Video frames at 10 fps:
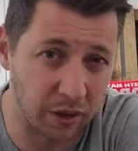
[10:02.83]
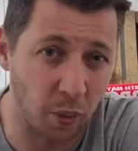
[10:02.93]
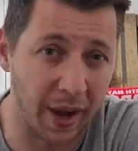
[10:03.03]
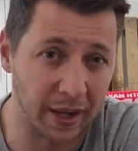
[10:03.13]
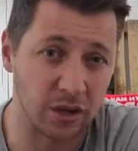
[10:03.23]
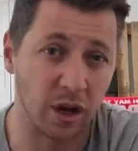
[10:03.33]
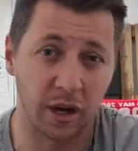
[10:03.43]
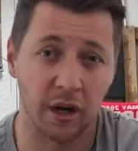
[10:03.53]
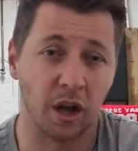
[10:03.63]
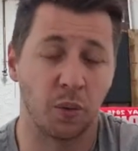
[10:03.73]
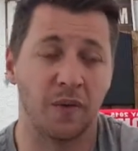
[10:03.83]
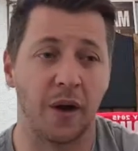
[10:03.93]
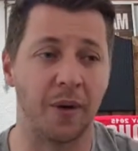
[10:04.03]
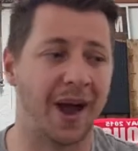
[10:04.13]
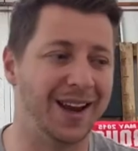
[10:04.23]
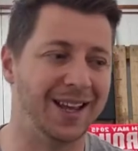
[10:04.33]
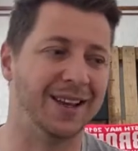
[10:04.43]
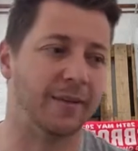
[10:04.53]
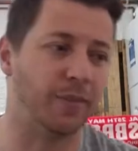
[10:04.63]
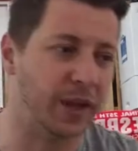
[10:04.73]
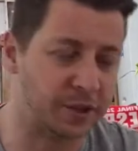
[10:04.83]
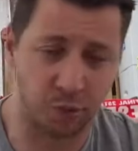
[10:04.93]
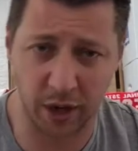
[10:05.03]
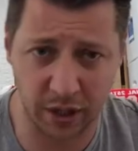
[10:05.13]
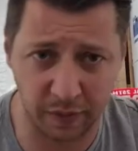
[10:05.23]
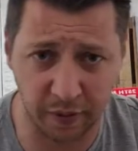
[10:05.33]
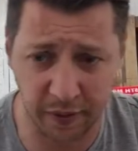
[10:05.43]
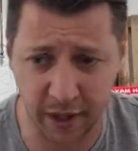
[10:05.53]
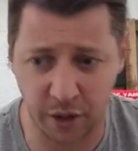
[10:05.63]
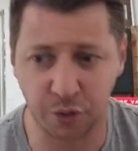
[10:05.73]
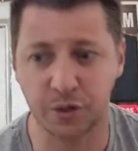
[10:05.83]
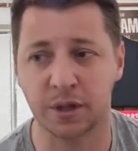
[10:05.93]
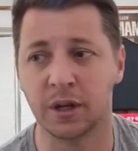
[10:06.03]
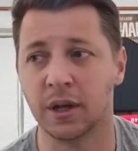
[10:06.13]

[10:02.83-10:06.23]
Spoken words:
the way it's looking. Like, without any inspiration for videos,